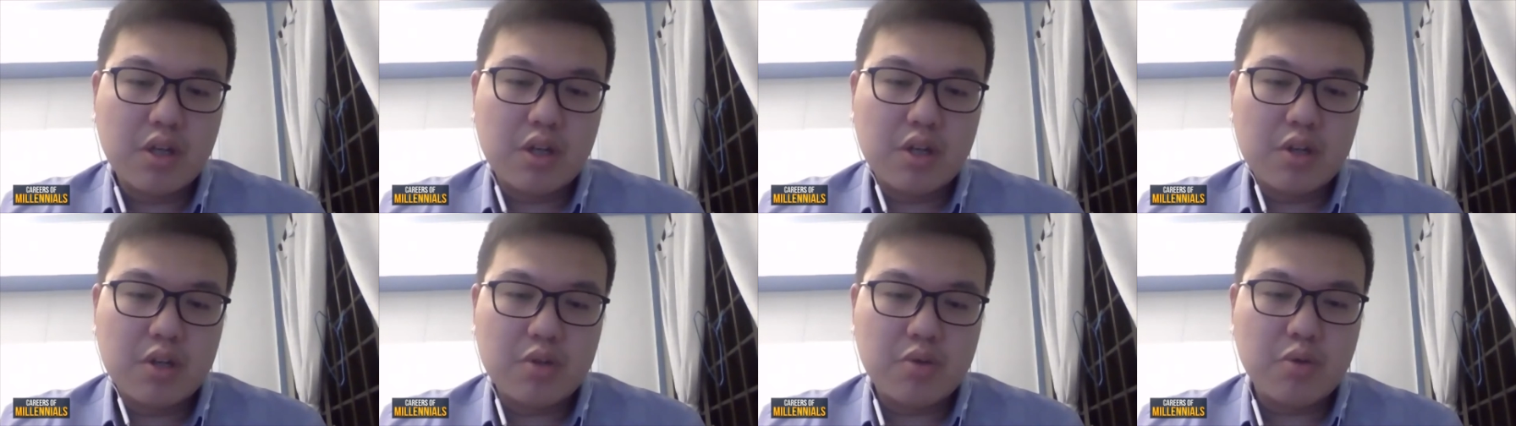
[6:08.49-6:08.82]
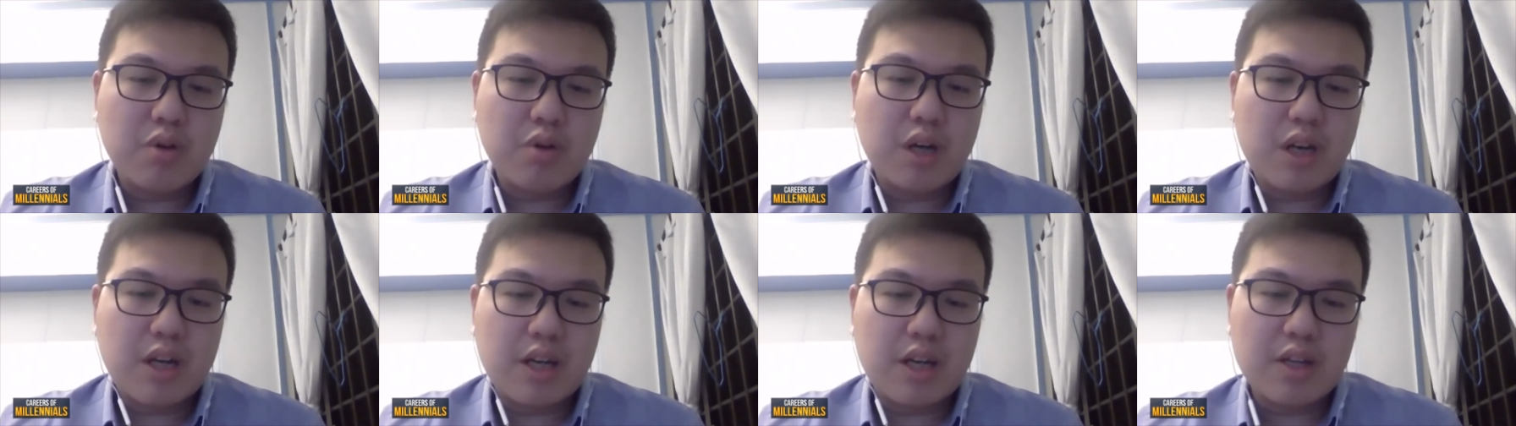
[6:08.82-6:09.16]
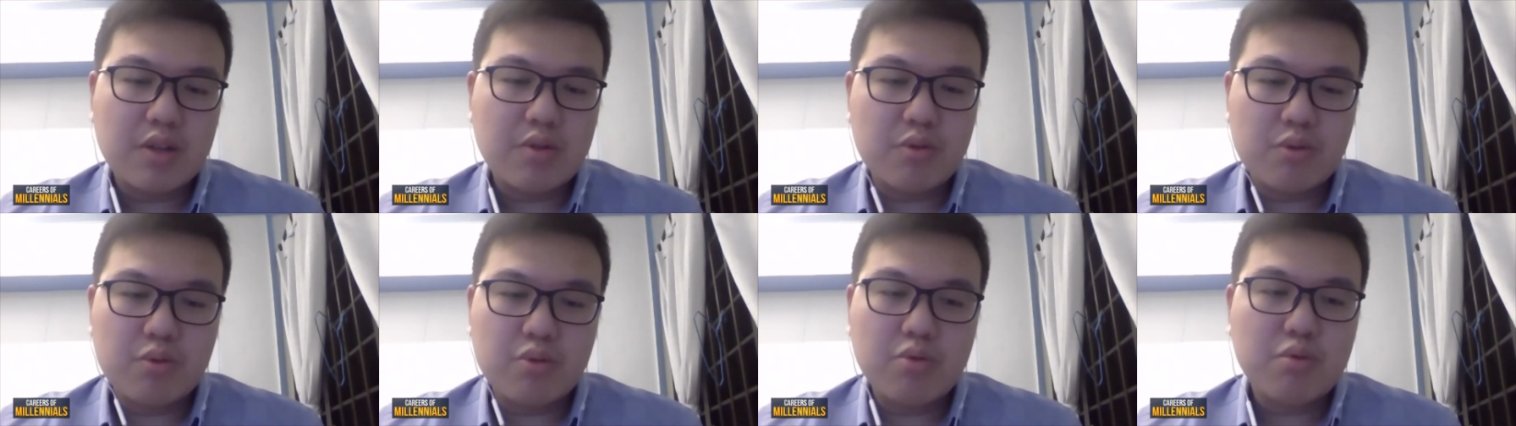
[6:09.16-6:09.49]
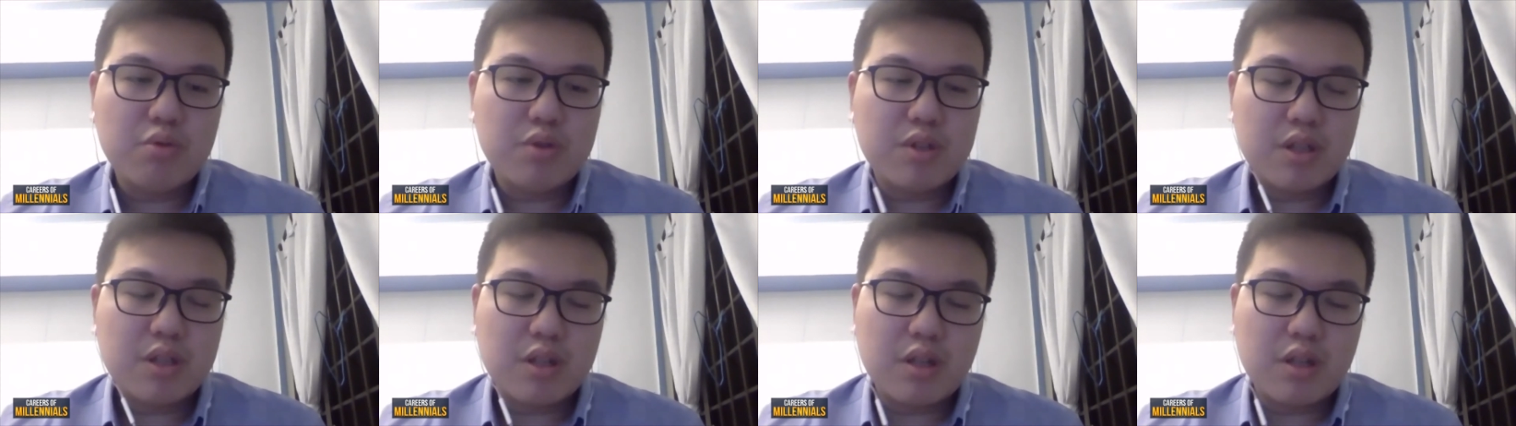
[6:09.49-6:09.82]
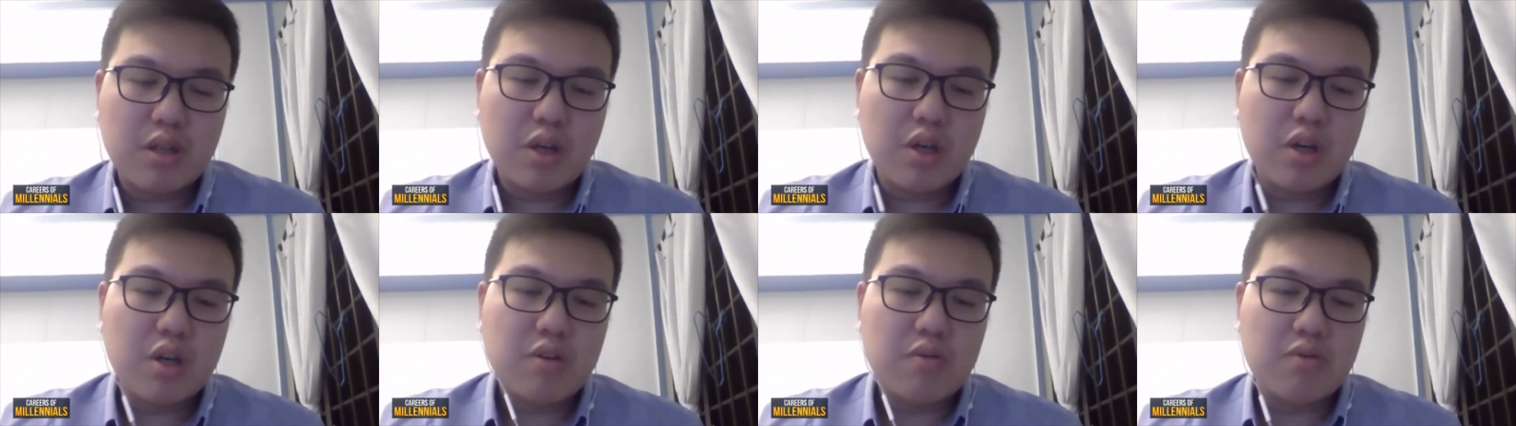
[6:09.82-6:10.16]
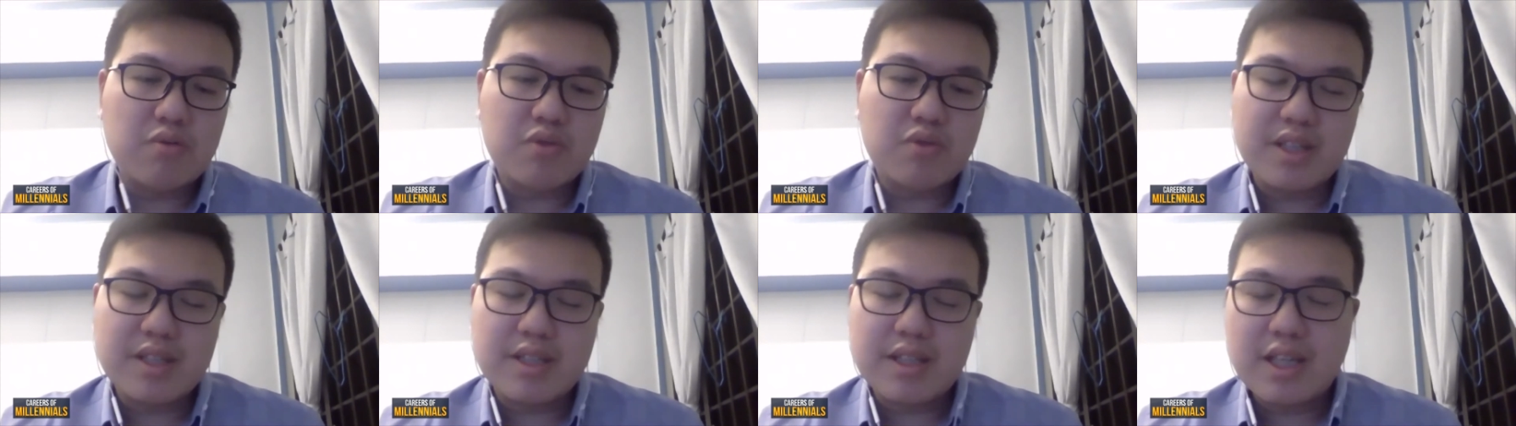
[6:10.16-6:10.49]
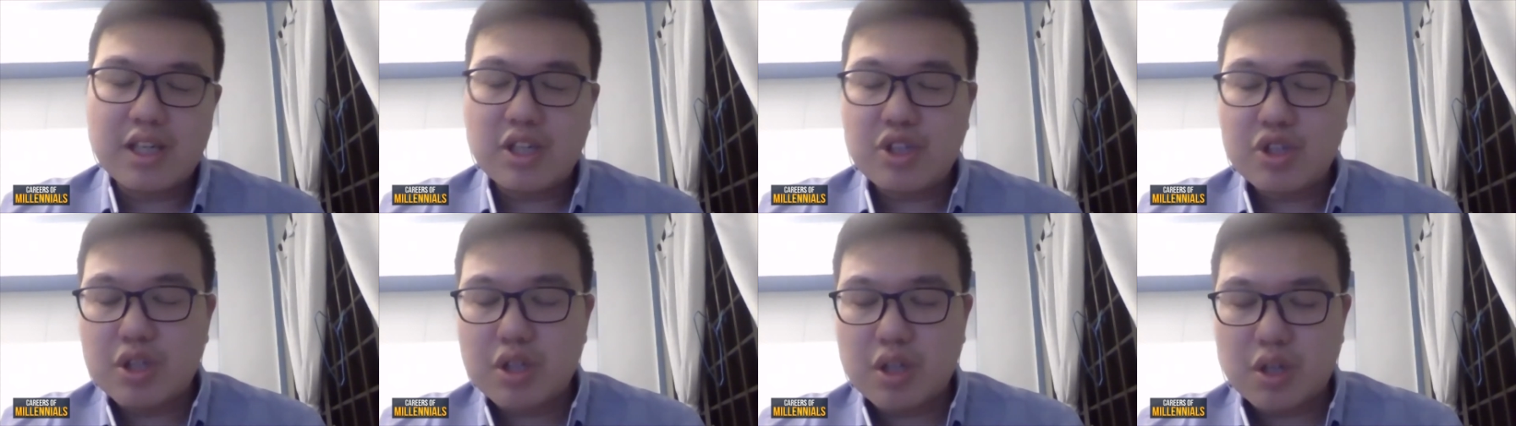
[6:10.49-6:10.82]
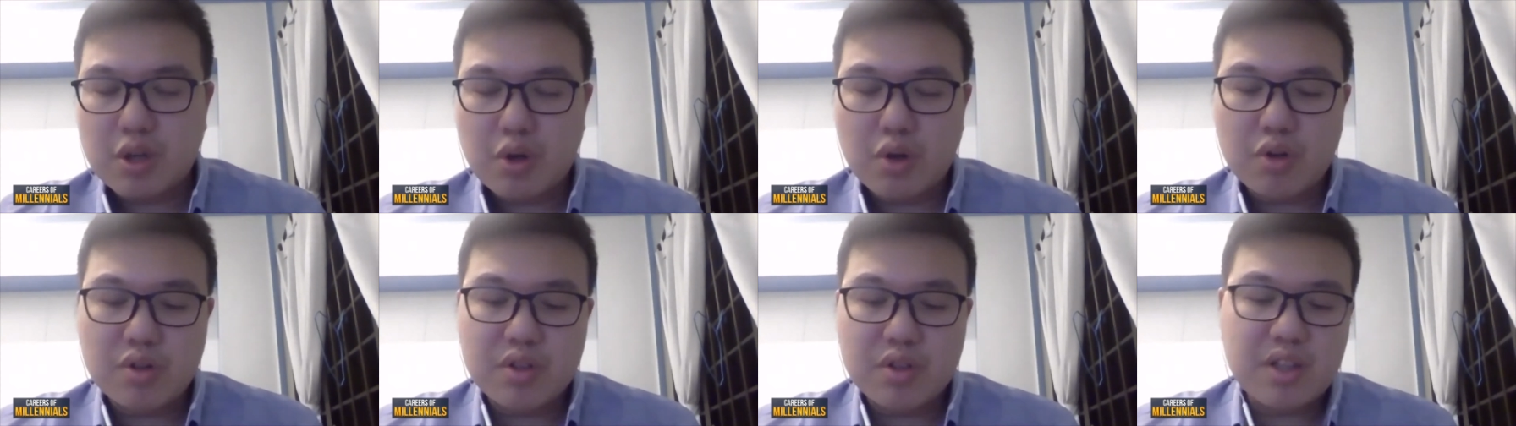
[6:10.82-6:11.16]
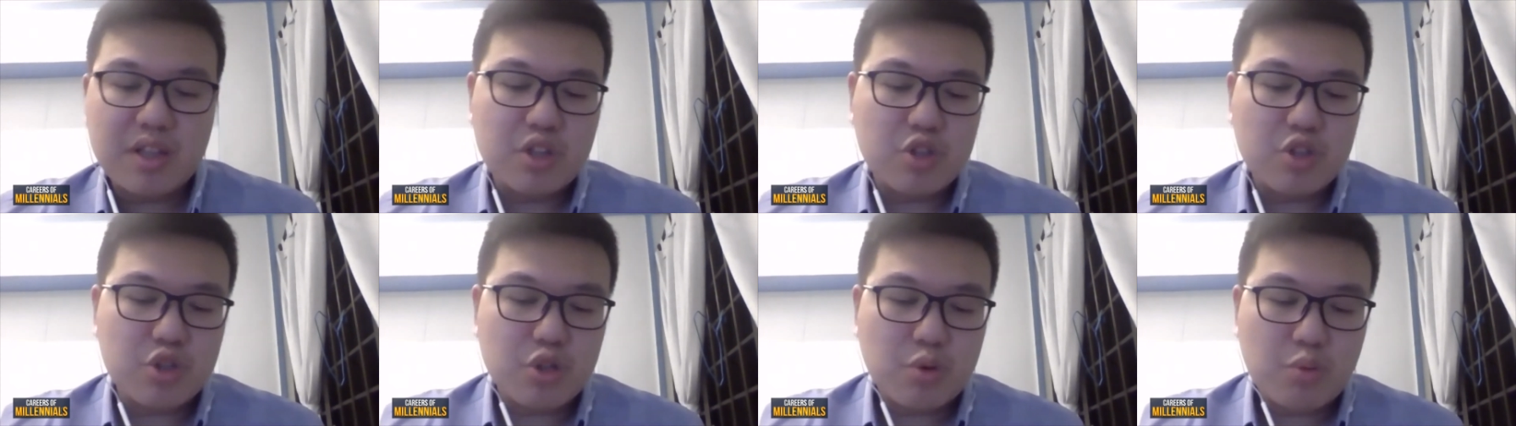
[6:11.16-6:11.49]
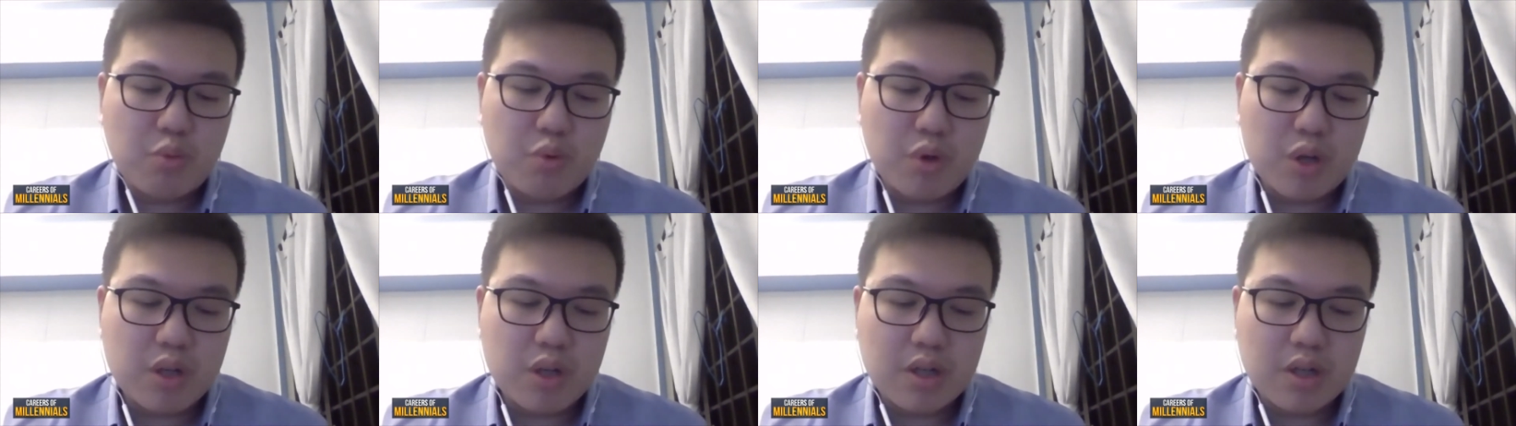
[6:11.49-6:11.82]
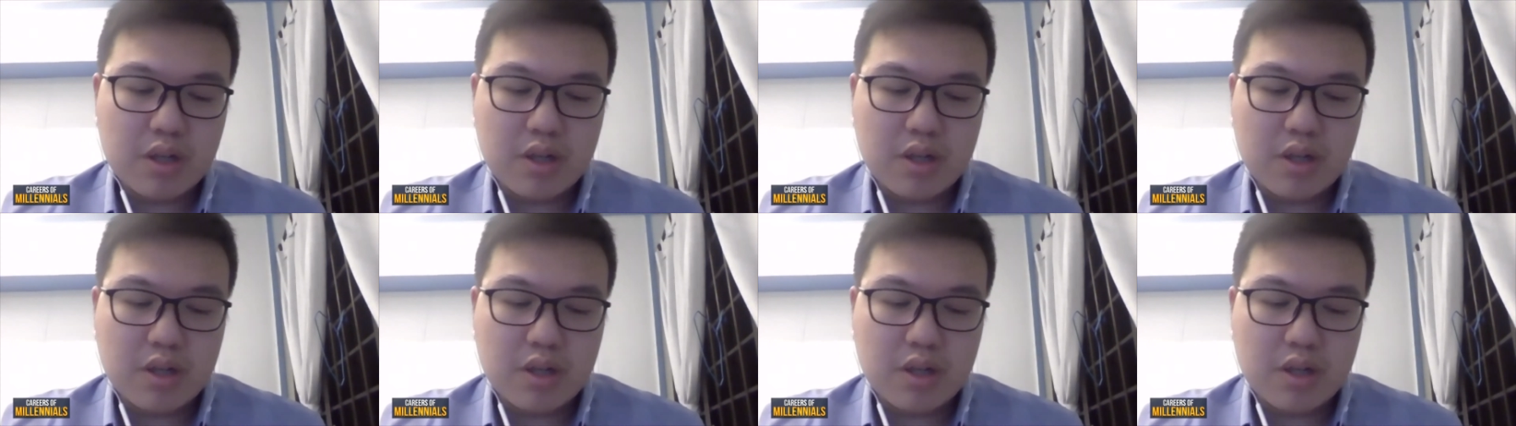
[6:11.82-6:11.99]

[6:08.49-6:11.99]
So I had to do a lot of translation and coordination work.